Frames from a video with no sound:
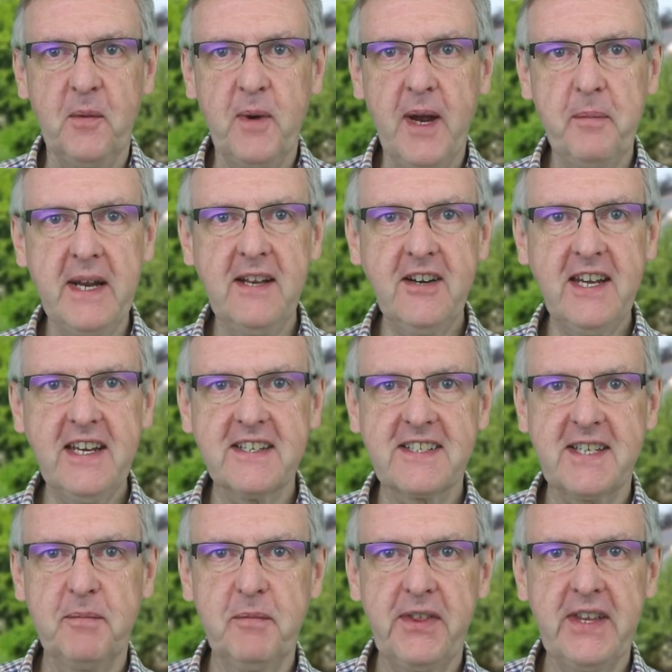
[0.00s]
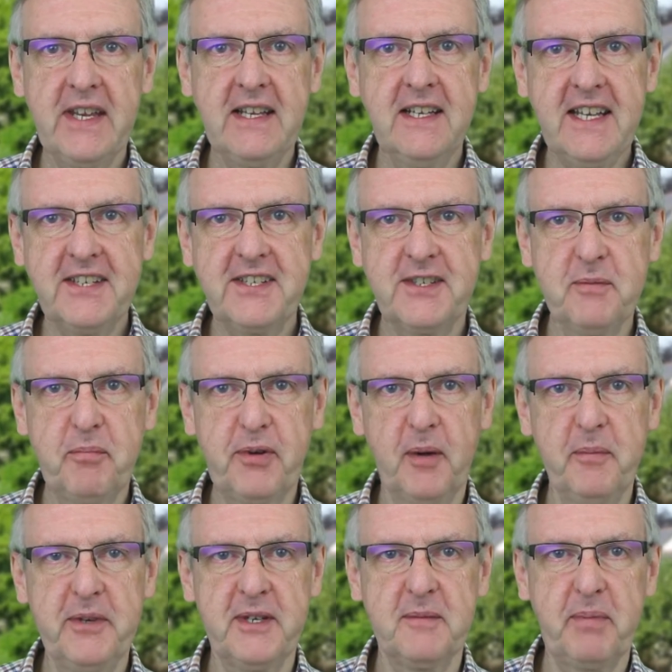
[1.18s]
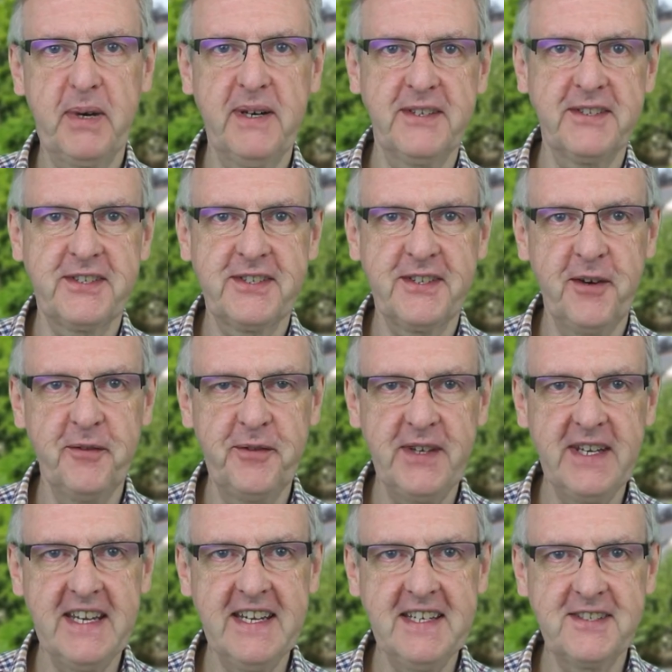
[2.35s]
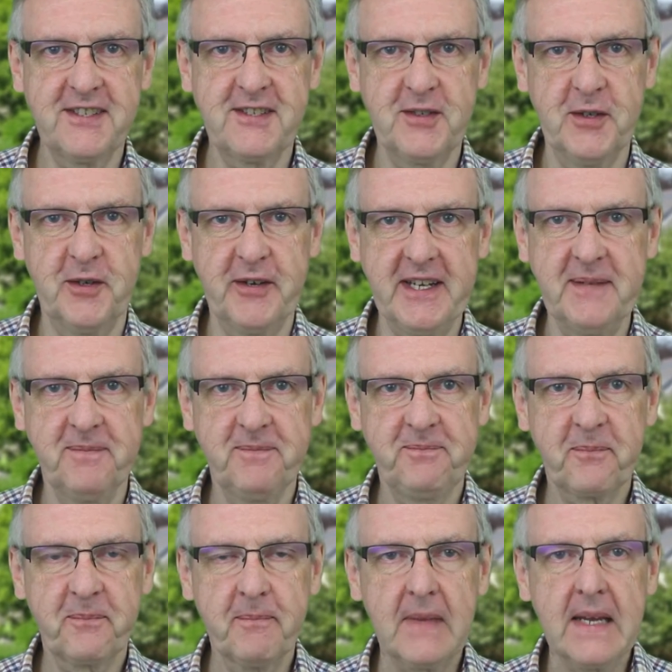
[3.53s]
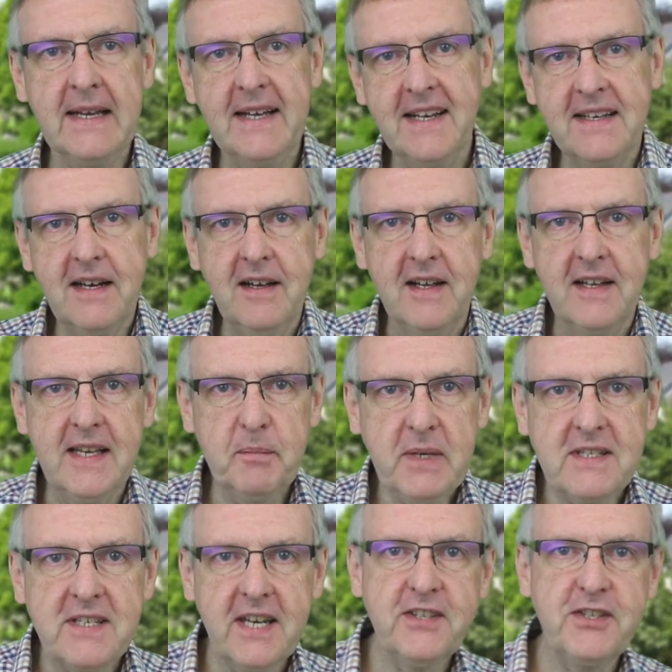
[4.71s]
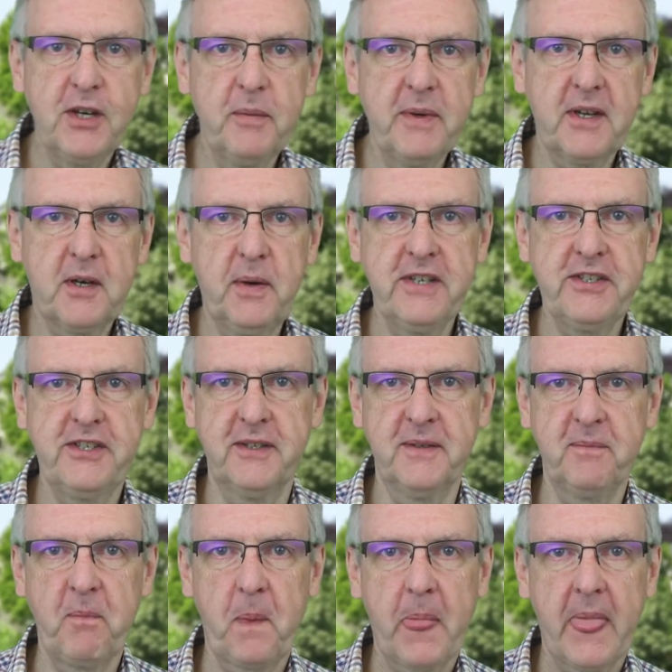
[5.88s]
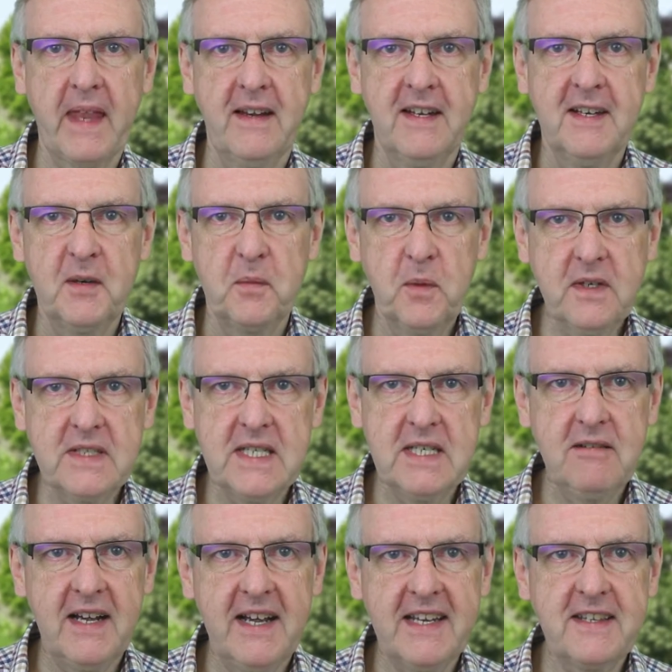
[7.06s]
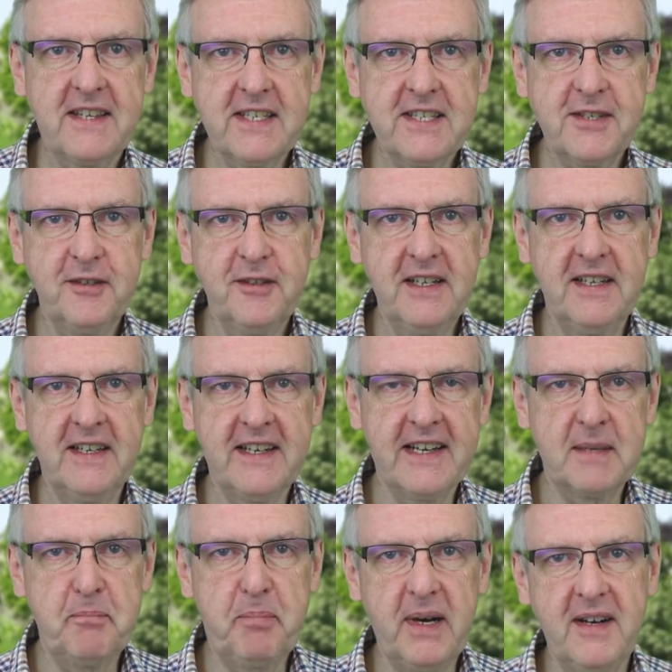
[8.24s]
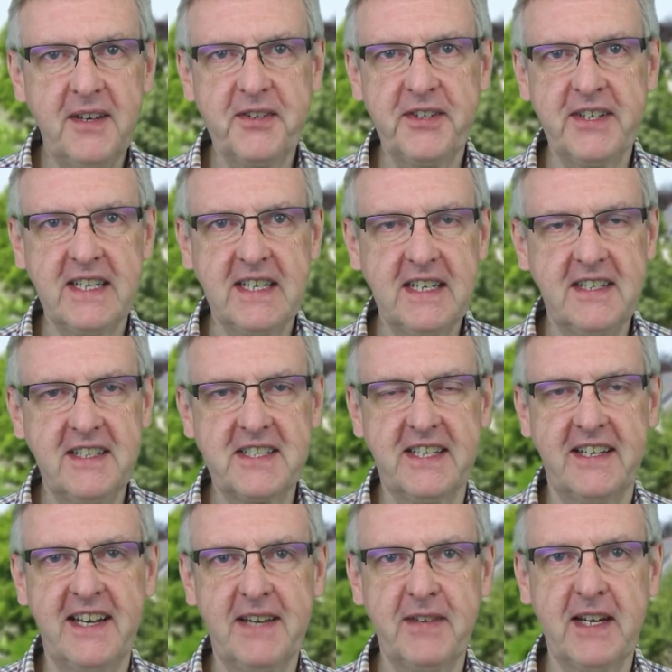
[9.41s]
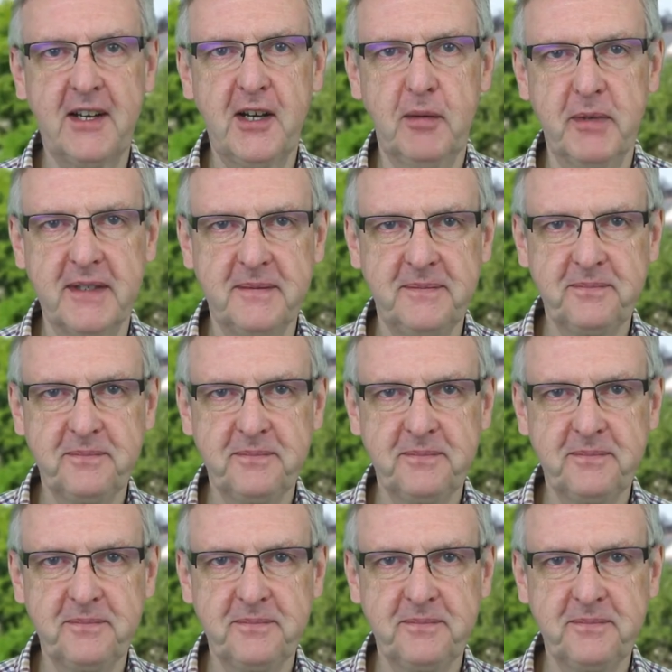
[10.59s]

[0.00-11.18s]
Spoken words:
where we're looking at some of the less than prominent parts of the Easter story. Now, let me tease you with a question. What do a thistle and a bath and a garter have in common?